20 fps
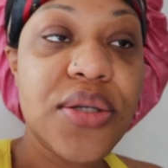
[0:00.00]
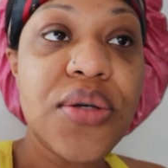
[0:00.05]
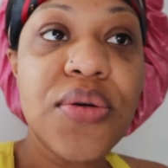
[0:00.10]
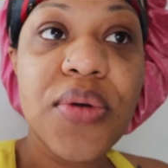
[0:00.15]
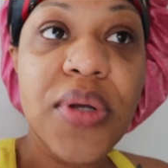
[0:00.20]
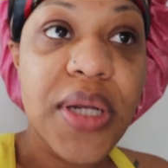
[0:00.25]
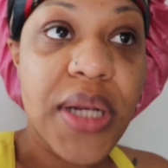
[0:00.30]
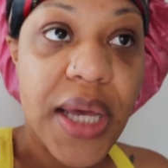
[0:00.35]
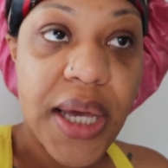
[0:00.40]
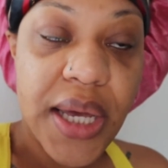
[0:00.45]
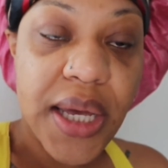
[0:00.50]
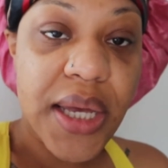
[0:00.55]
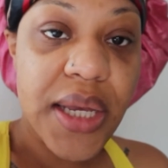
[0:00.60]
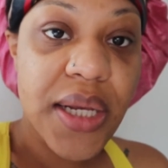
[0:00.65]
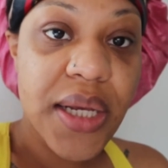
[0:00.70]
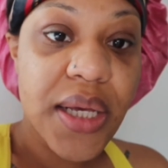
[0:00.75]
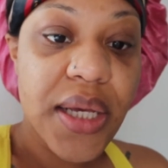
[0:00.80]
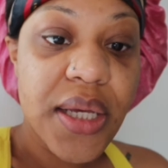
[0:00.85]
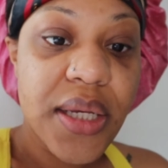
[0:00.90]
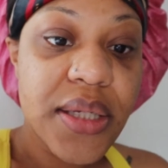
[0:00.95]
2 to
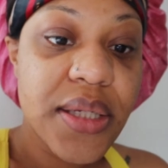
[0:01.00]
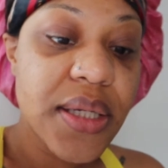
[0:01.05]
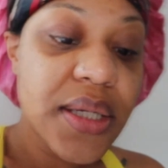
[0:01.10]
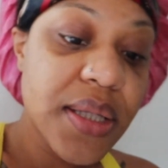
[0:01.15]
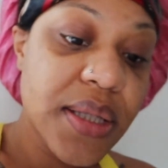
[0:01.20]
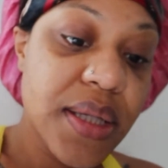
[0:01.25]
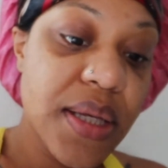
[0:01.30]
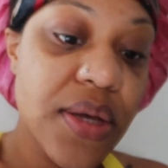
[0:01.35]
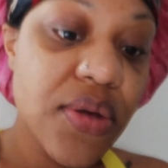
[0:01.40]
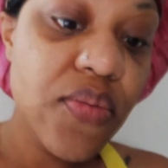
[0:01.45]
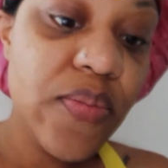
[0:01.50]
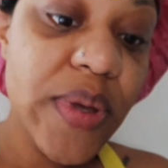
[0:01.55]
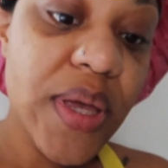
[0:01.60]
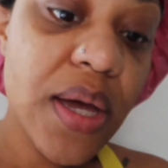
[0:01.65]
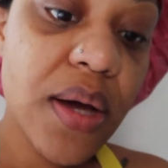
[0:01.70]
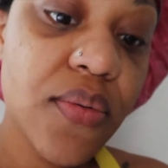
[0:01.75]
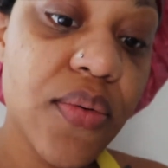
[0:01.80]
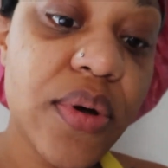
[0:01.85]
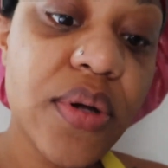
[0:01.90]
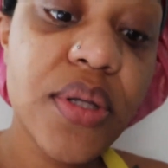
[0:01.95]
9 just tell
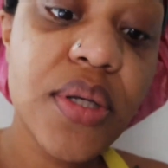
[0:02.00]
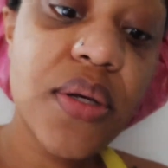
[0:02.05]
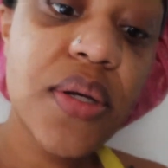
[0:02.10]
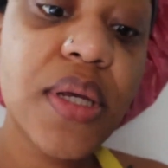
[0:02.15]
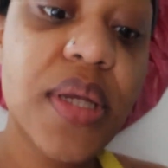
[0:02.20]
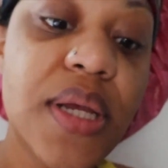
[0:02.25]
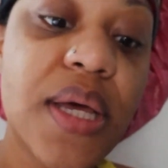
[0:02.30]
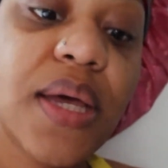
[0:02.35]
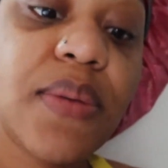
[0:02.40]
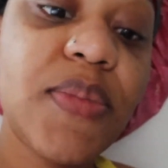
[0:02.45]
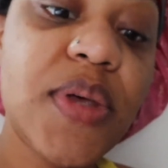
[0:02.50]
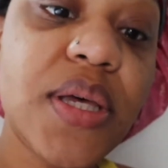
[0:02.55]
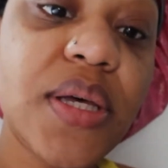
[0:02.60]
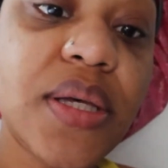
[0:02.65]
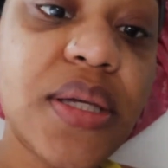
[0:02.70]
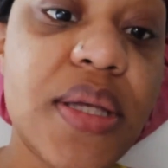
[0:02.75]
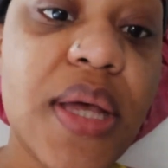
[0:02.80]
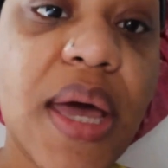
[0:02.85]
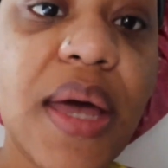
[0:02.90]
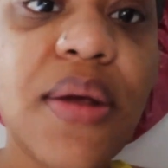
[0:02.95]
me I work 2 to 9
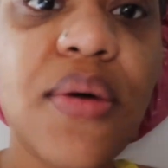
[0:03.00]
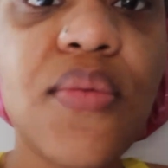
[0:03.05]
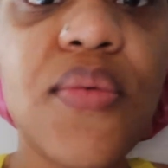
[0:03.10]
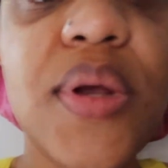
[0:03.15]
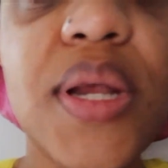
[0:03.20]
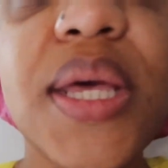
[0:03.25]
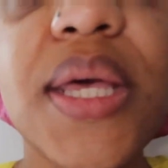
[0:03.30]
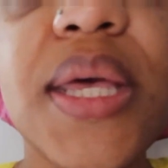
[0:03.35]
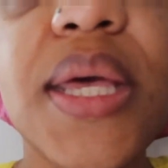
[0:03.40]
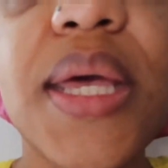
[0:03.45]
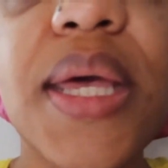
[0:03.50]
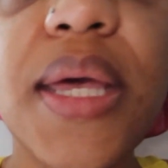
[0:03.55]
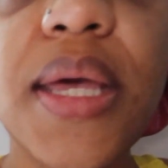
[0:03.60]
because I don't want to get